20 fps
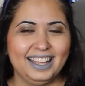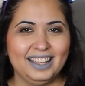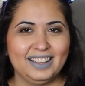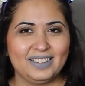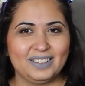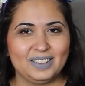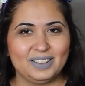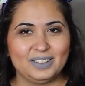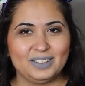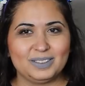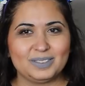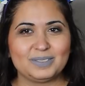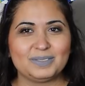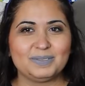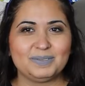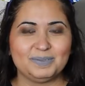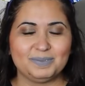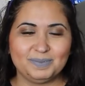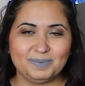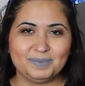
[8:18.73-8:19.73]

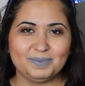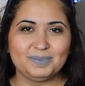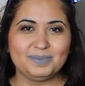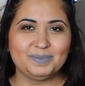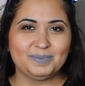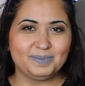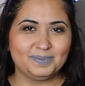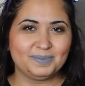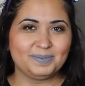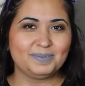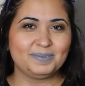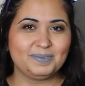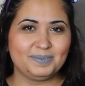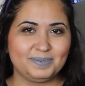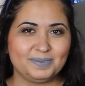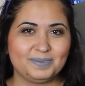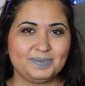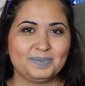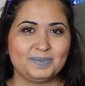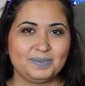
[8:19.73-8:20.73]

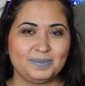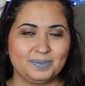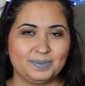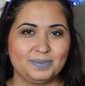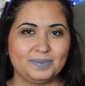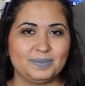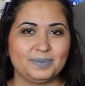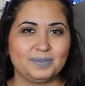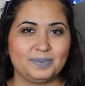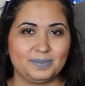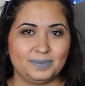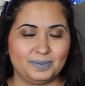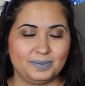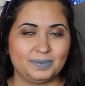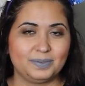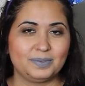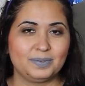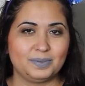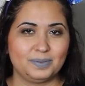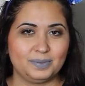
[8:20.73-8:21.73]

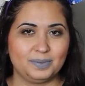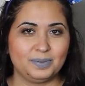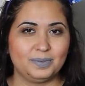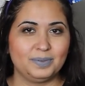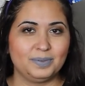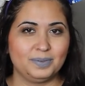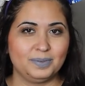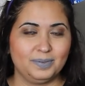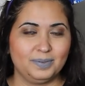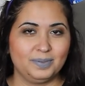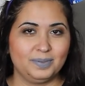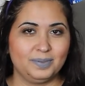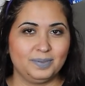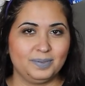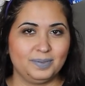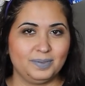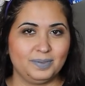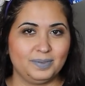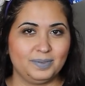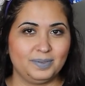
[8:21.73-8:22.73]

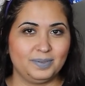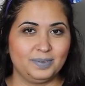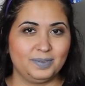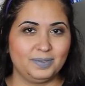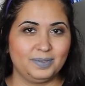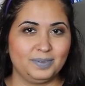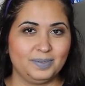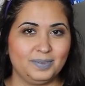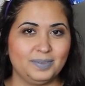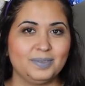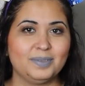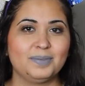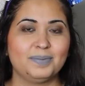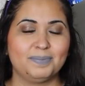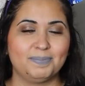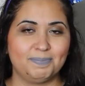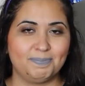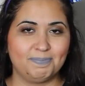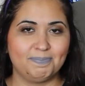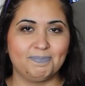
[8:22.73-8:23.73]

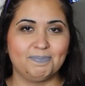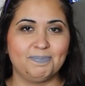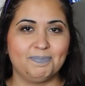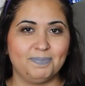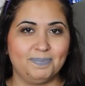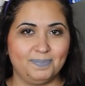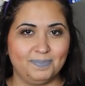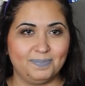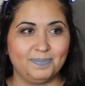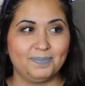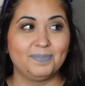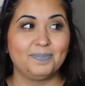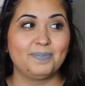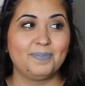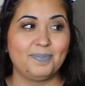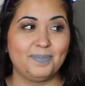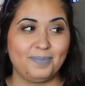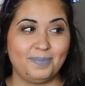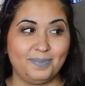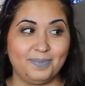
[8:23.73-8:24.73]

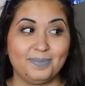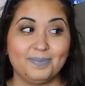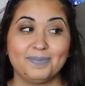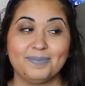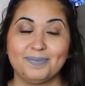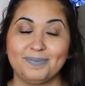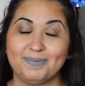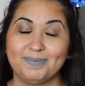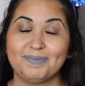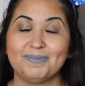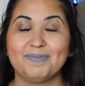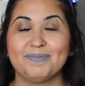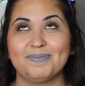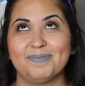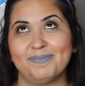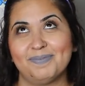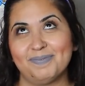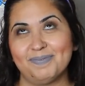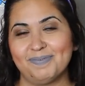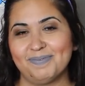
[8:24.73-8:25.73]

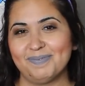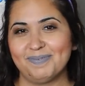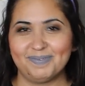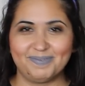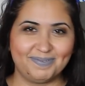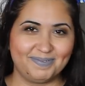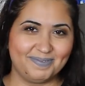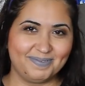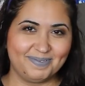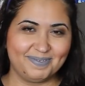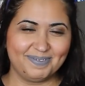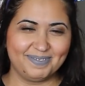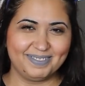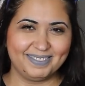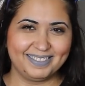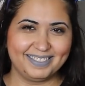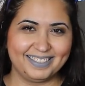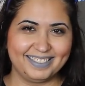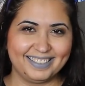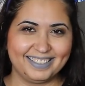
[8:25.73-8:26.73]

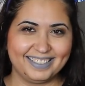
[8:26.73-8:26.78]
(silent)